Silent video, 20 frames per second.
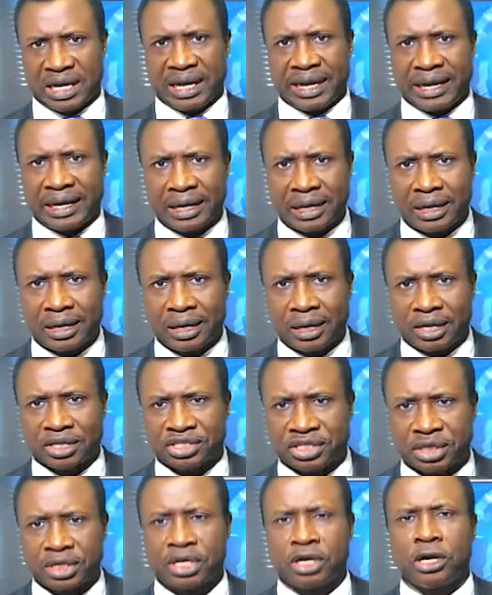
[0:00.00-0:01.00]
and
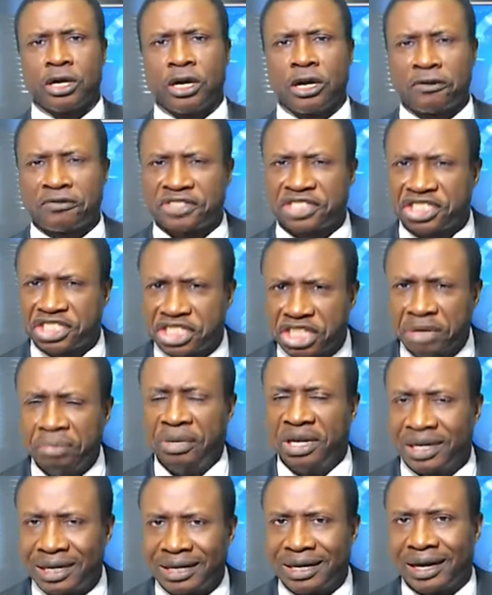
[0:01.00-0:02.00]
lots of
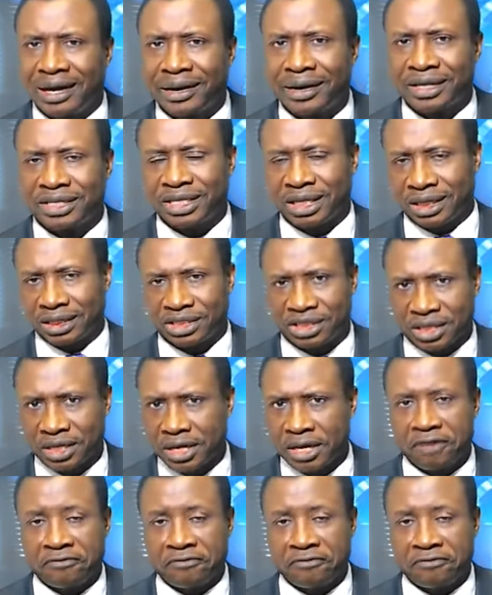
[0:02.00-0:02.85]
similarities.